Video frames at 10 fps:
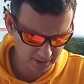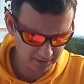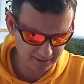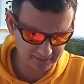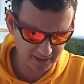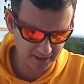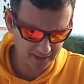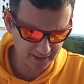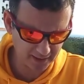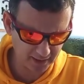it has
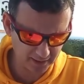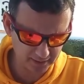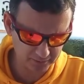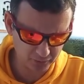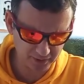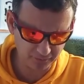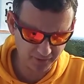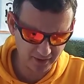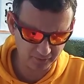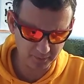a
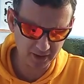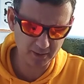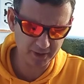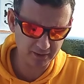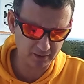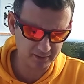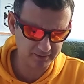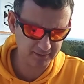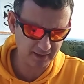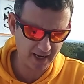twenty-five millimeters
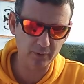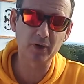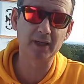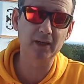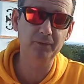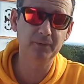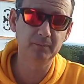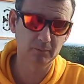eye relief